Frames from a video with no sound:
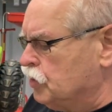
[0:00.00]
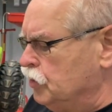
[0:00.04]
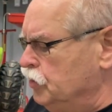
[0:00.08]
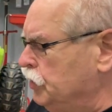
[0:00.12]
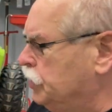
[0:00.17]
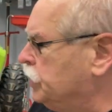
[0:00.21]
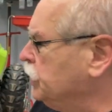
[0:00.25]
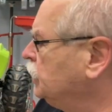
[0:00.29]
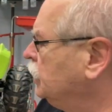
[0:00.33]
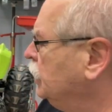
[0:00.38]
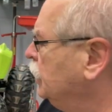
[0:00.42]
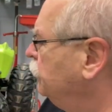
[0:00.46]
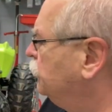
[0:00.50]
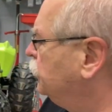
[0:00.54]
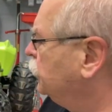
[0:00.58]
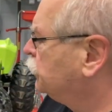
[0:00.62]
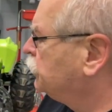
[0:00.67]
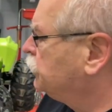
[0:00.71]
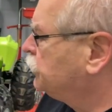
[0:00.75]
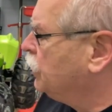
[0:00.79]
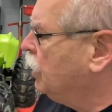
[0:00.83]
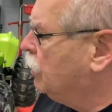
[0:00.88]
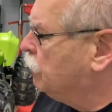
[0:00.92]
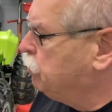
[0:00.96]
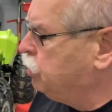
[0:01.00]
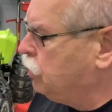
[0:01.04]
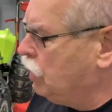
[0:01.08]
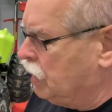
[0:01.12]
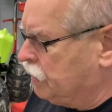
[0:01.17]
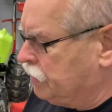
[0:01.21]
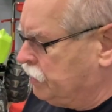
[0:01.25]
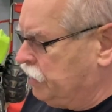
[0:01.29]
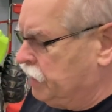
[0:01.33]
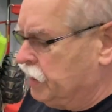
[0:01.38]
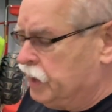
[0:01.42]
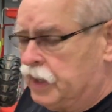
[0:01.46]
you can leave this
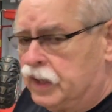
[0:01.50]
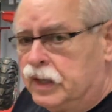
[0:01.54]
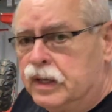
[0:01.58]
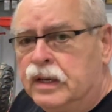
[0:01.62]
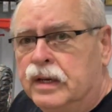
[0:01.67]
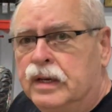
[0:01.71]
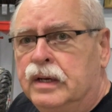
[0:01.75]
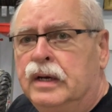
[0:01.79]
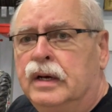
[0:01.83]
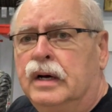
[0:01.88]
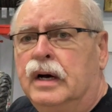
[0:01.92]
plugged in